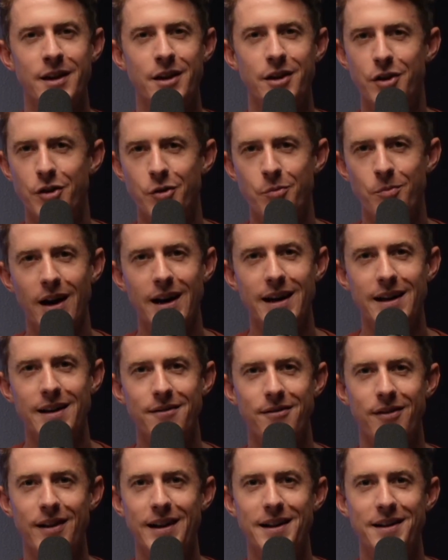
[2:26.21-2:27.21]
You might
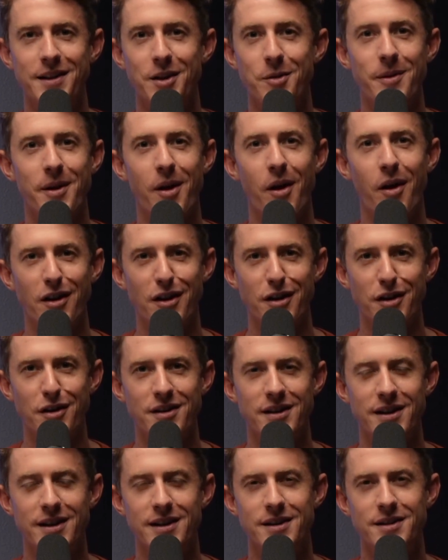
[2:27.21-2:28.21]
find it a little bit hard
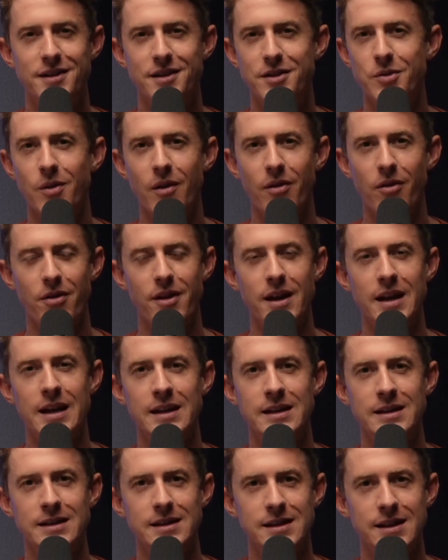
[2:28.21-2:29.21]
to do other
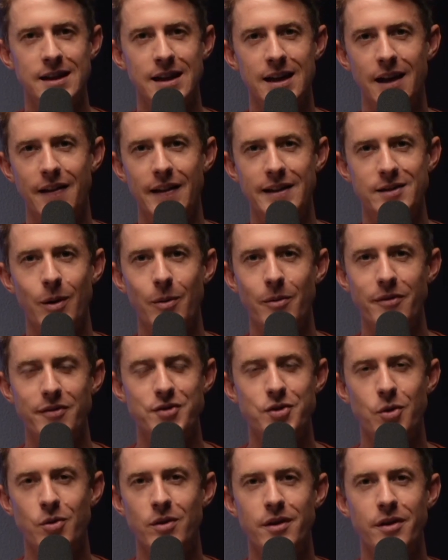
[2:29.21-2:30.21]
things, and that's why we've
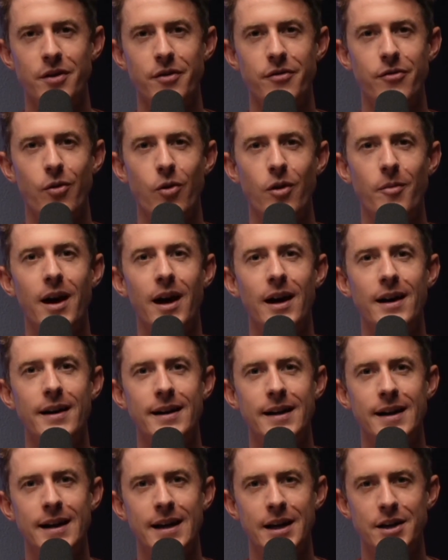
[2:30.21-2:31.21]
shortened the format
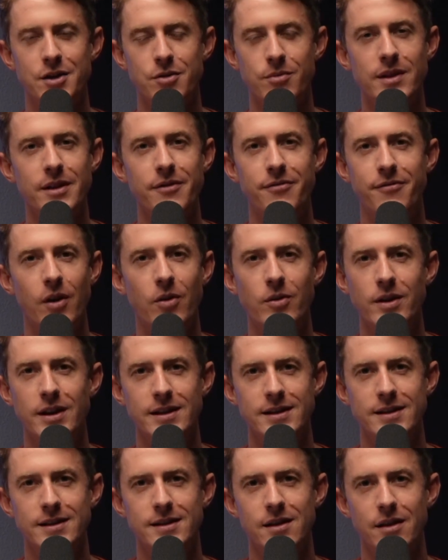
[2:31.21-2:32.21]
to really
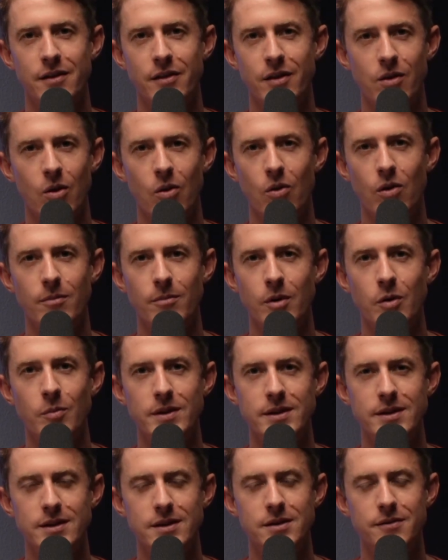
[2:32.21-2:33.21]
focus on the core
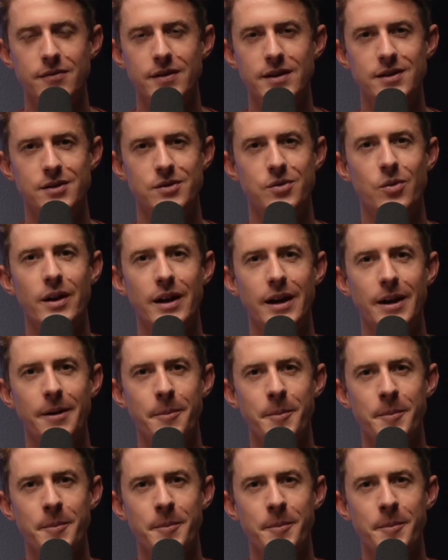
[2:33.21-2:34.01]
moments of this story.